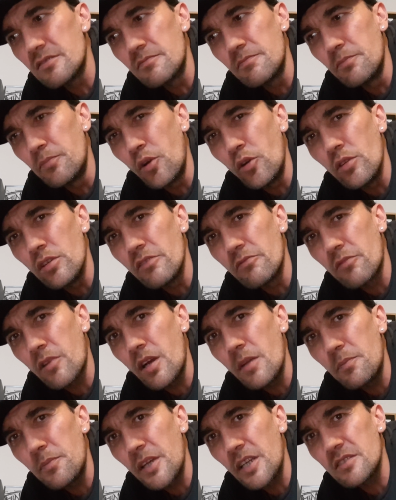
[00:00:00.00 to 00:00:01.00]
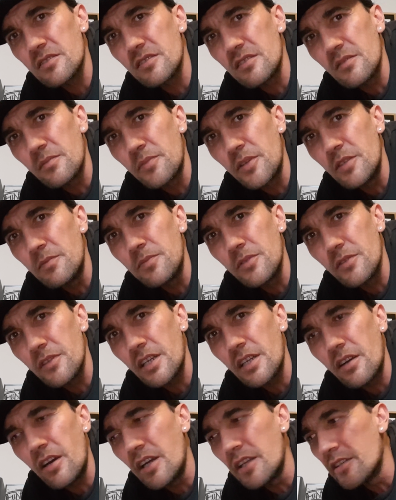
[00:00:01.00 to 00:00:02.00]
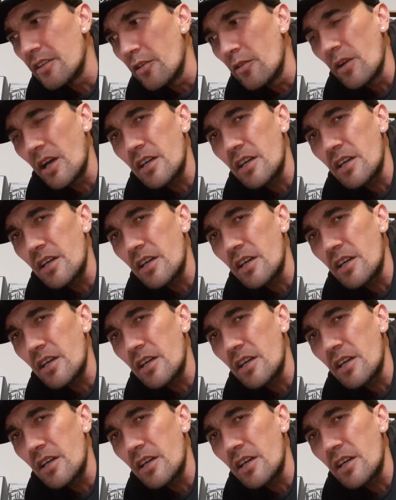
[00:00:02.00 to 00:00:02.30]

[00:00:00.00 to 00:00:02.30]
boil it right back to the people that I know